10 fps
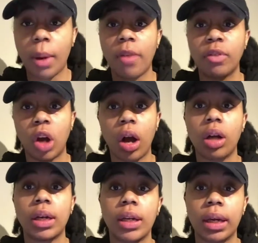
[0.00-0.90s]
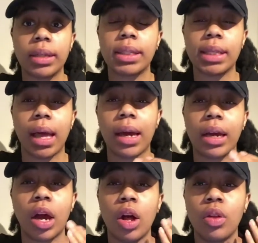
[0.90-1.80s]
I've gone against like
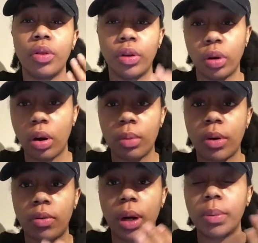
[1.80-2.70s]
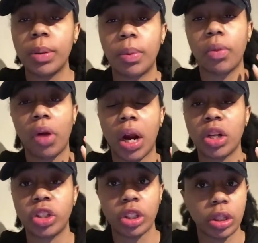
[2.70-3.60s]
the norm of what people thought I
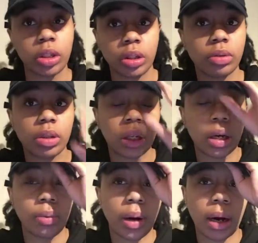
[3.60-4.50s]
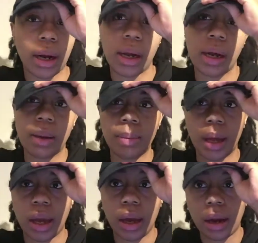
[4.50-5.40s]
should do to get where I am,
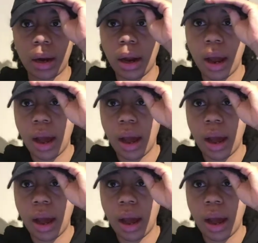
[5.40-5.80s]
and